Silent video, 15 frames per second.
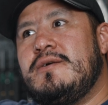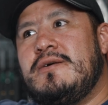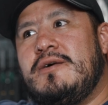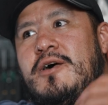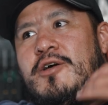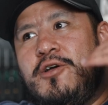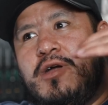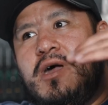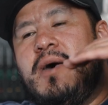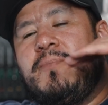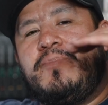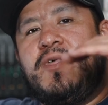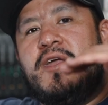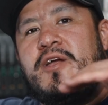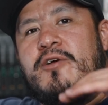are
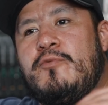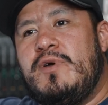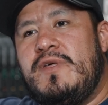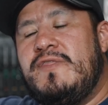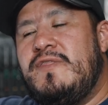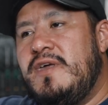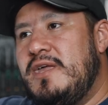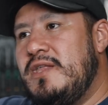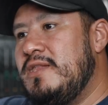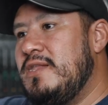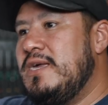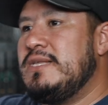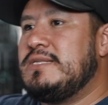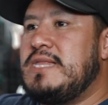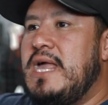up there with it.
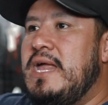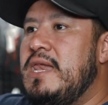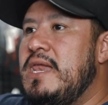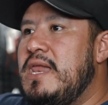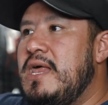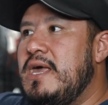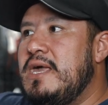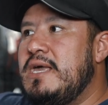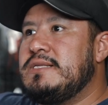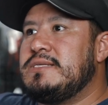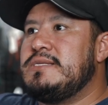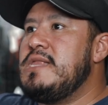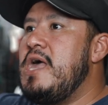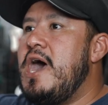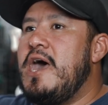And
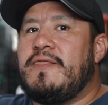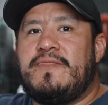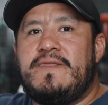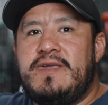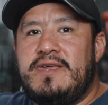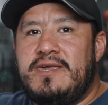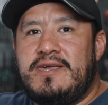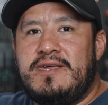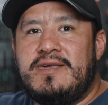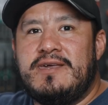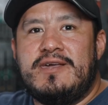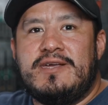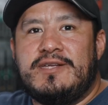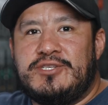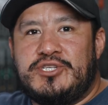it's not the
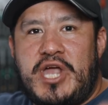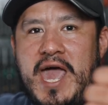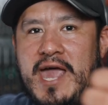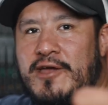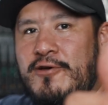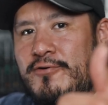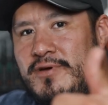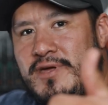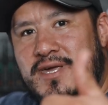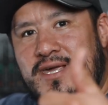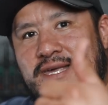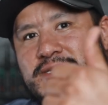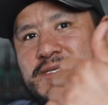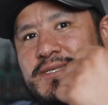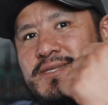
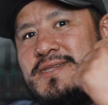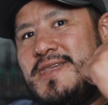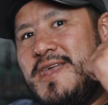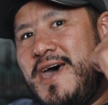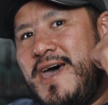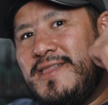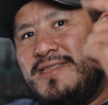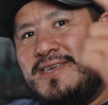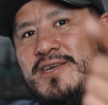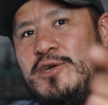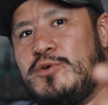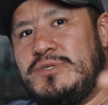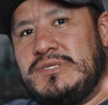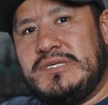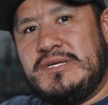Jackery. It's not the
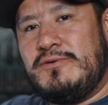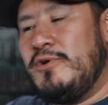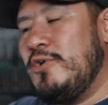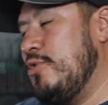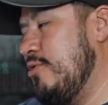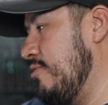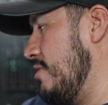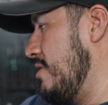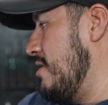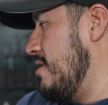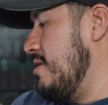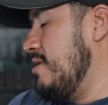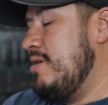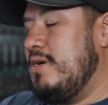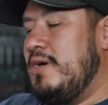Go Zero.
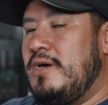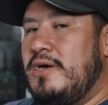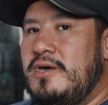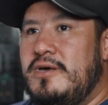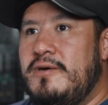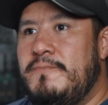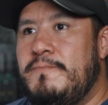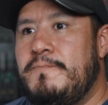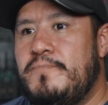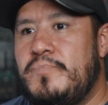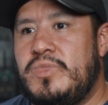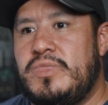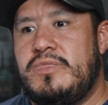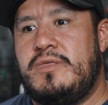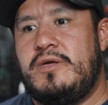
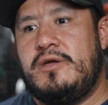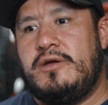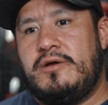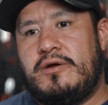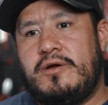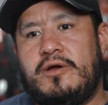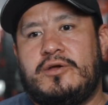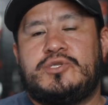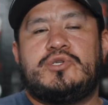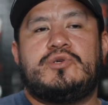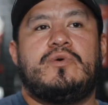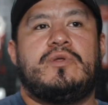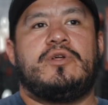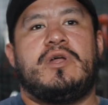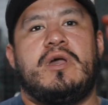There are
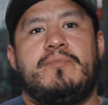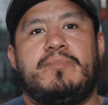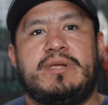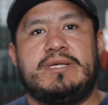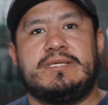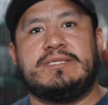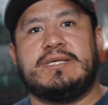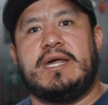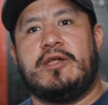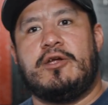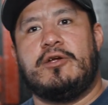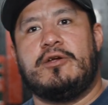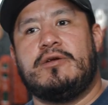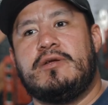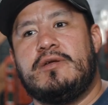2 other companies that
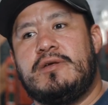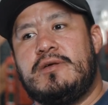are